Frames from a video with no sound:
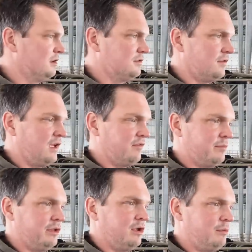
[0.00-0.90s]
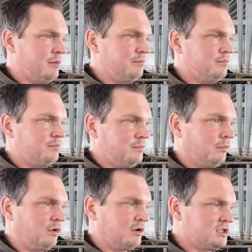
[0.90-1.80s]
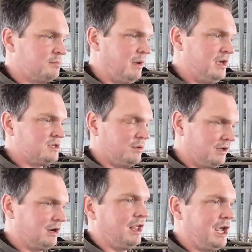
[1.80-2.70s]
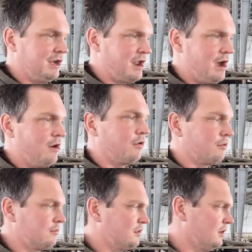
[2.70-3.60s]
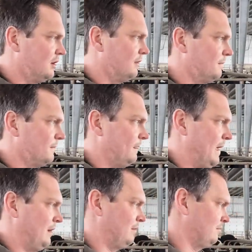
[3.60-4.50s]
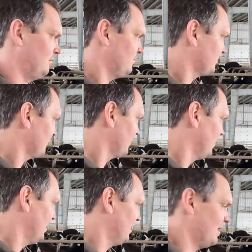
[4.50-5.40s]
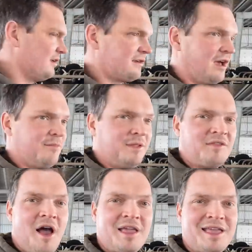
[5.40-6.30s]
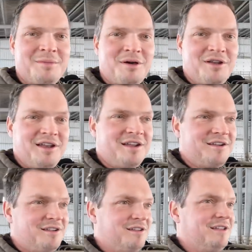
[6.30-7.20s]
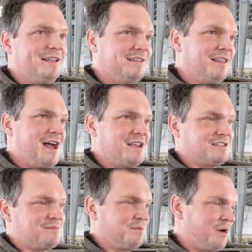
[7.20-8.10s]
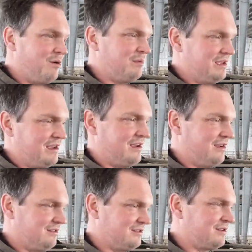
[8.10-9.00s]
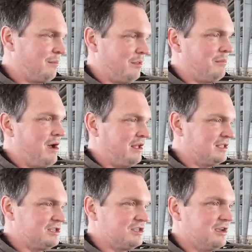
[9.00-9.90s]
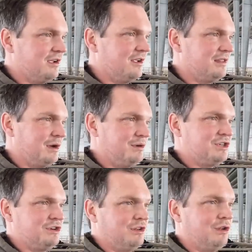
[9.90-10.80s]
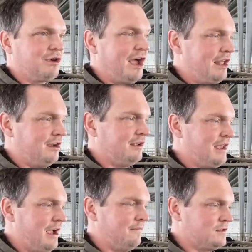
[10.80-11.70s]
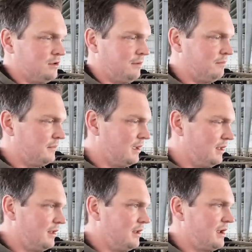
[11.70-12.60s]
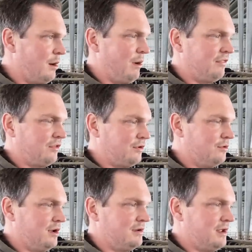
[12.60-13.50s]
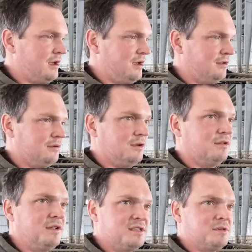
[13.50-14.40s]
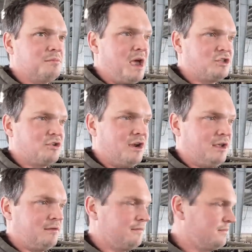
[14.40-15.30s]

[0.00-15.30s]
to give them a little bit more space when they're laying down. And kind of been talking about it here the last probably couple months that we should look at it again. So I went through and did some measuring,